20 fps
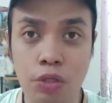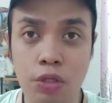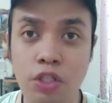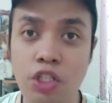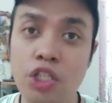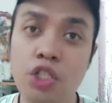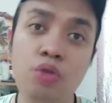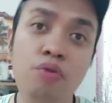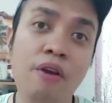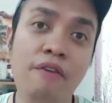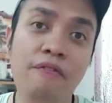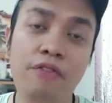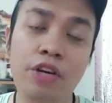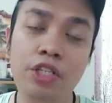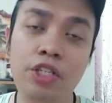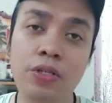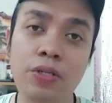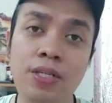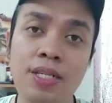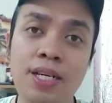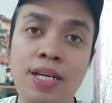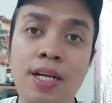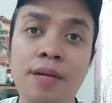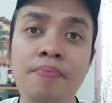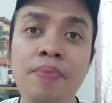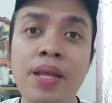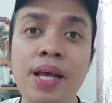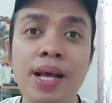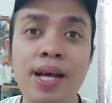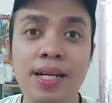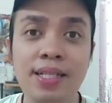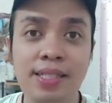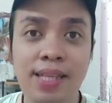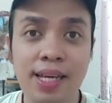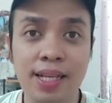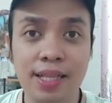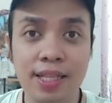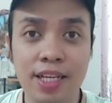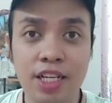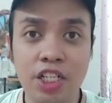So just refer to the
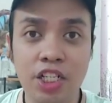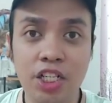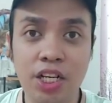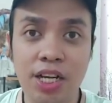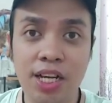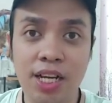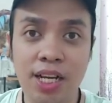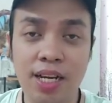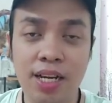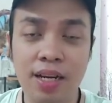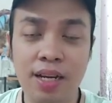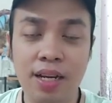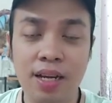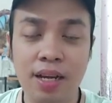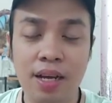dilution